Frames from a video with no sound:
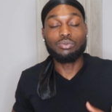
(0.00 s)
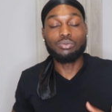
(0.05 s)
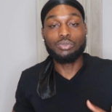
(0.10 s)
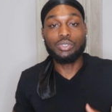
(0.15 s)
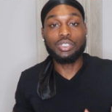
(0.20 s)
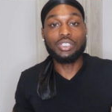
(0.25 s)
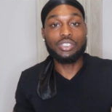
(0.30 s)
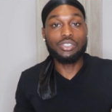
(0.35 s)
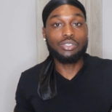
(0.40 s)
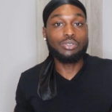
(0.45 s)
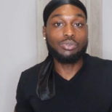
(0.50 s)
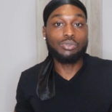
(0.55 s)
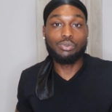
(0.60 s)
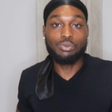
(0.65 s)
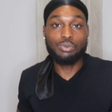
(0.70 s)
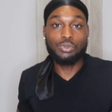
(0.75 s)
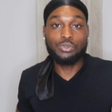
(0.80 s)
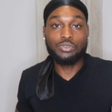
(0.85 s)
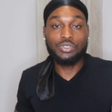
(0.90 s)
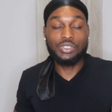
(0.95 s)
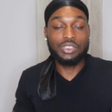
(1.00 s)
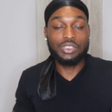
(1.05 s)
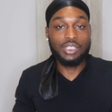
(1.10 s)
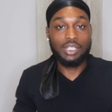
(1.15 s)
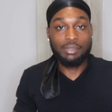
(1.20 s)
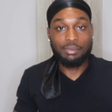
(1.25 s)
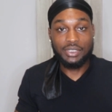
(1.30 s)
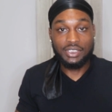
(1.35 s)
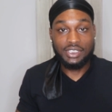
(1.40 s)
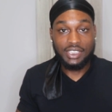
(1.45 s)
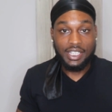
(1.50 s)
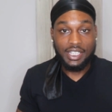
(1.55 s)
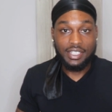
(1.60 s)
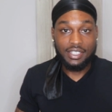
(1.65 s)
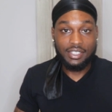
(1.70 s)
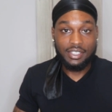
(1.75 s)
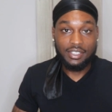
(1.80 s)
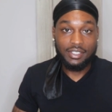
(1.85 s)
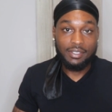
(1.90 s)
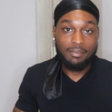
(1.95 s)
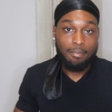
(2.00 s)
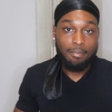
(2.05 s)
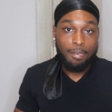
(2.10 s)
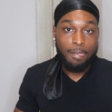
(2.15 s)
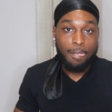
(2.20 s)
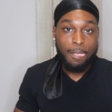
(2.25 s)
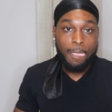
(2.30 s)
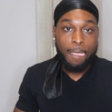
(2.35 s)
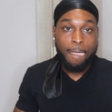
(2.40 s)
really through the roof since I've been taking it.